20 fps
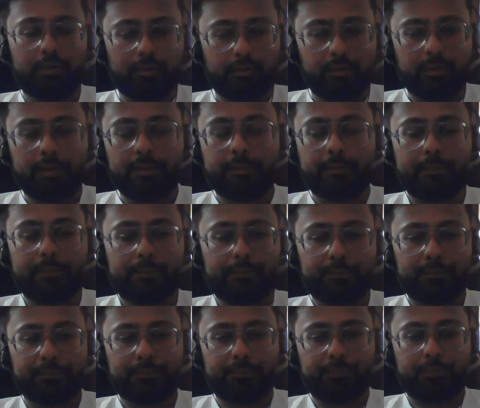All right.
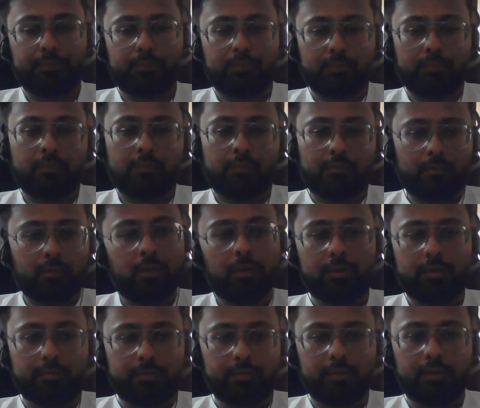Yeah.
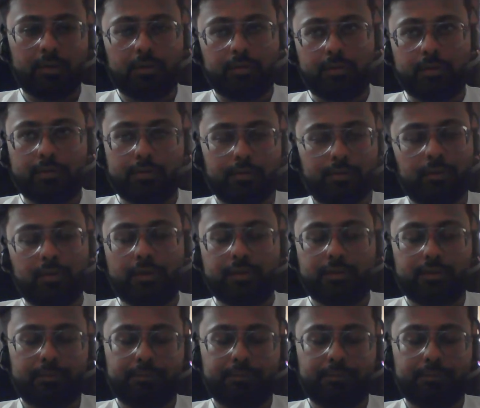Good. Good. And on the Good, third